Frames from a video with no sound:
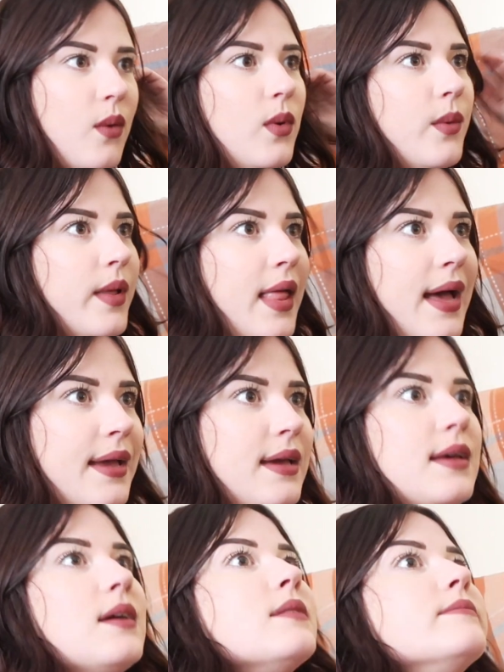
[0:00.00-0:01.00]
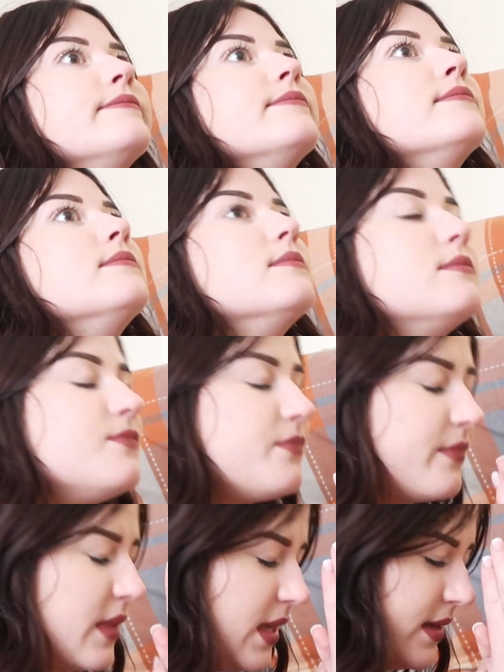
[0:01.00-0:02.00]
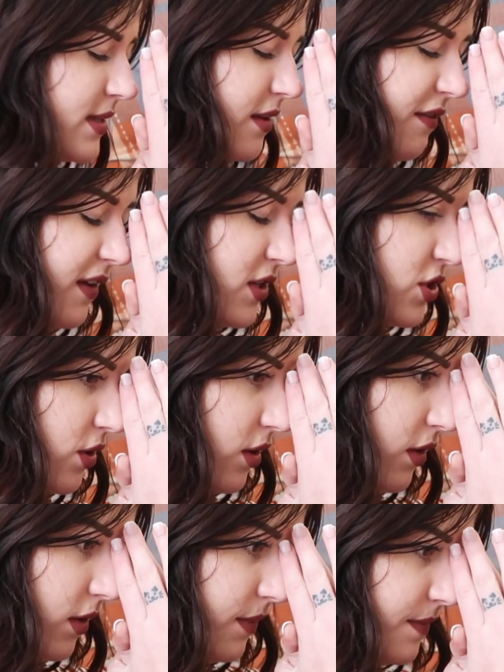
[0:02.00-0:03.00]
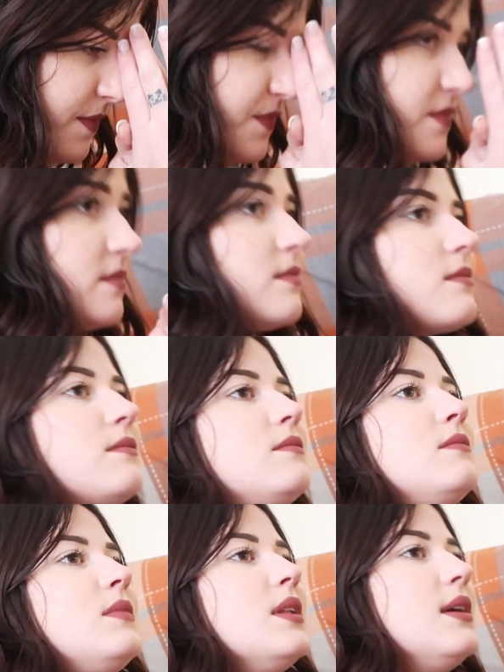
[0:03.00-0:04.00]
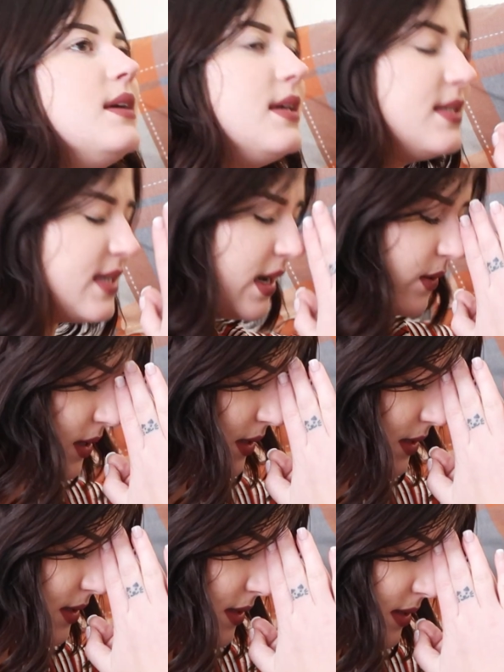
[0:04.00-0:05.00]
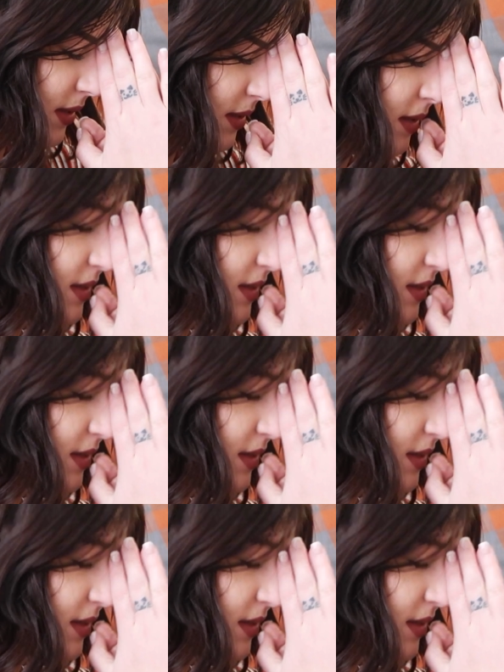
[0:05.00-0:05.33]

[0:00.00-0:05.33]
We were like, it's official. He's ours.